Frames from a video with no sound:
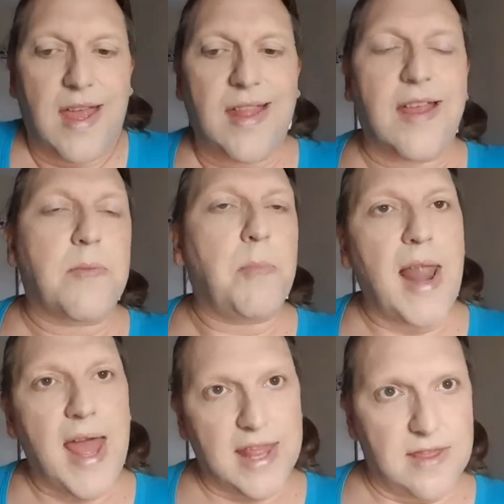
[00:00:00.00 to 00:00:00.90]
it
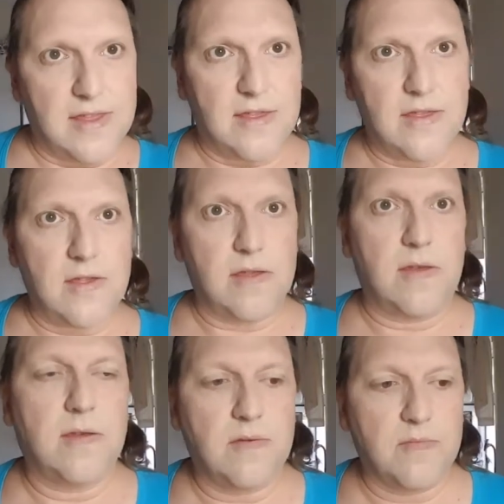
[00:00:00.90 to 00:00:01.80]
blends
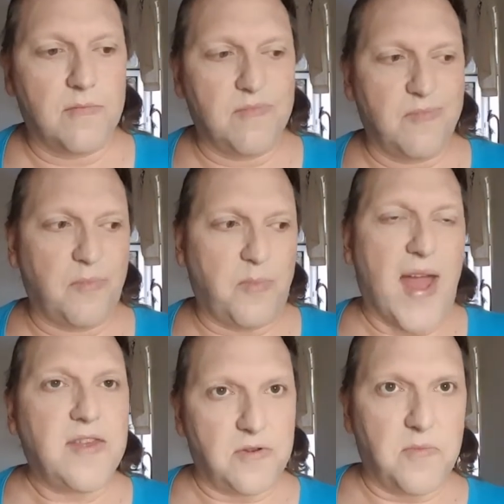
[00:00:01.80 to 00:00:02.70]

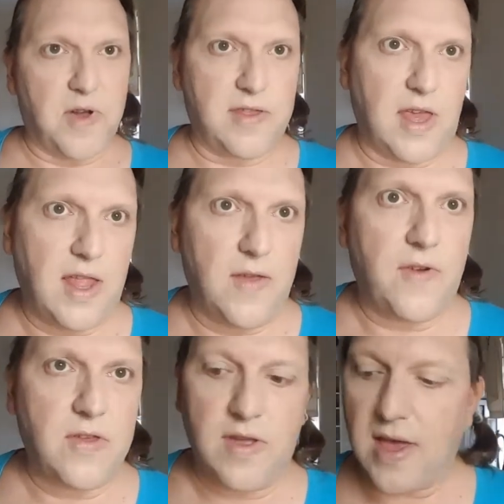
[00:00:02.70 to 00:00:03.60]
better with my skin if
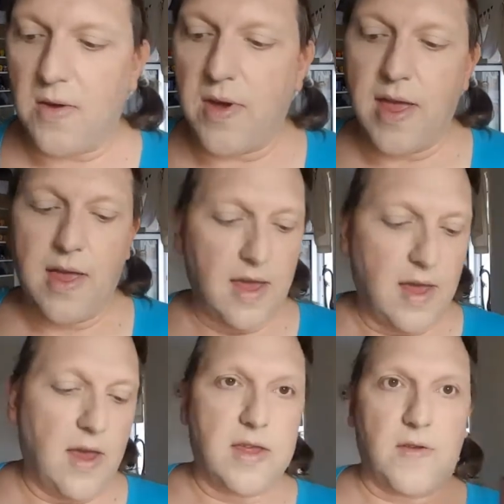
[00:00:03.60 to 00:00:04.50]
I do it that way.
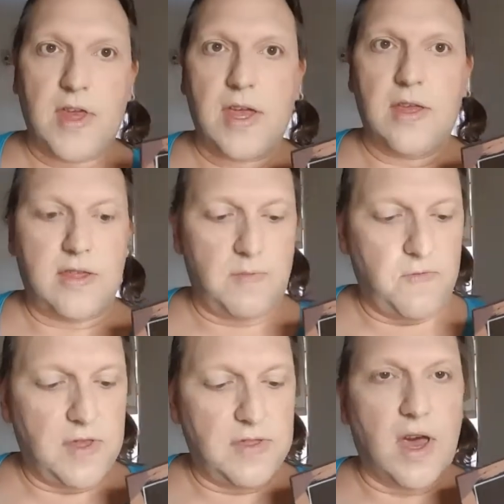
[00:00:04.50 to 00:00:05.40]
So I've taken some
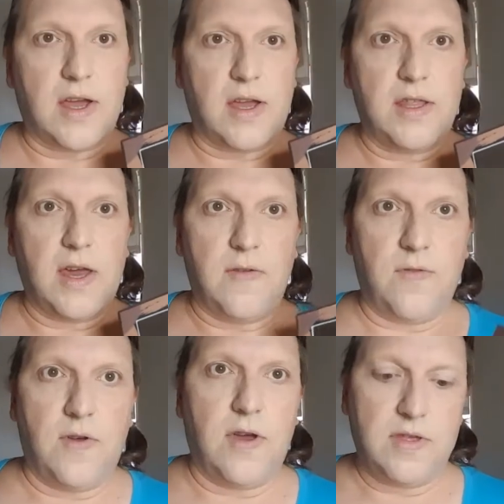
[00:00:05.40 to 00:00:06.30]
of the darker shade
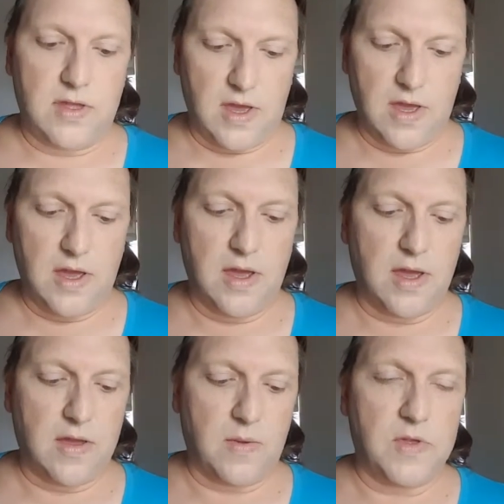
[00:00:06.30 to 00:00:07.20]
first.
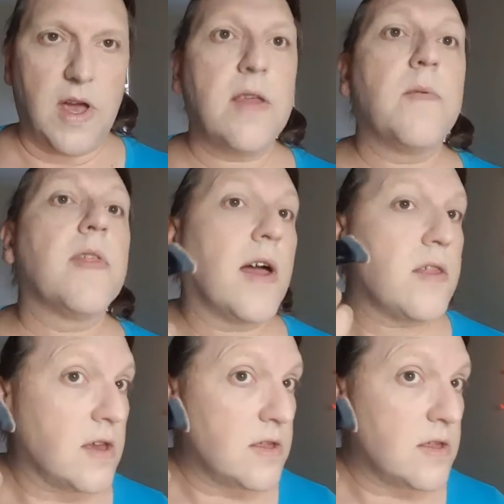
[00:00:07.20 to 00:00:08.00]
I'm starting with that